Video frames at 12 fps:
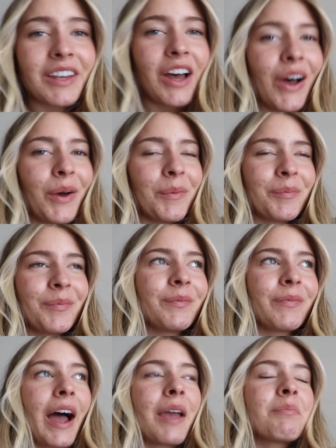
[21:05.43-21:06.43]

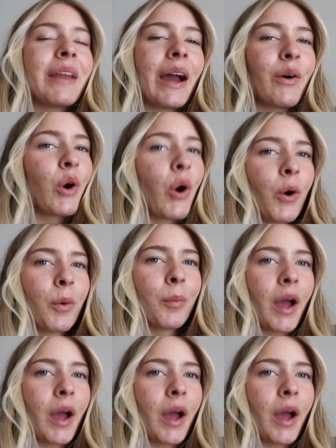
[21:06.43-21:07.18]
I'm now home.